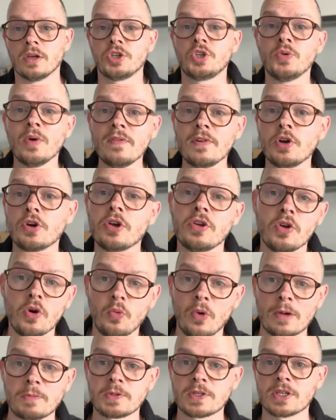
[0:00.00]
Do you ever look at your
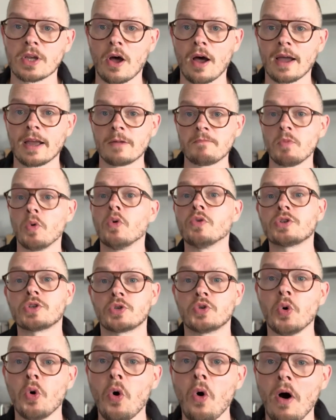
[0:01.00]
website or
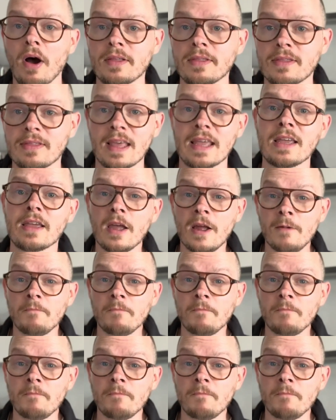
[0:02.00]
store and think,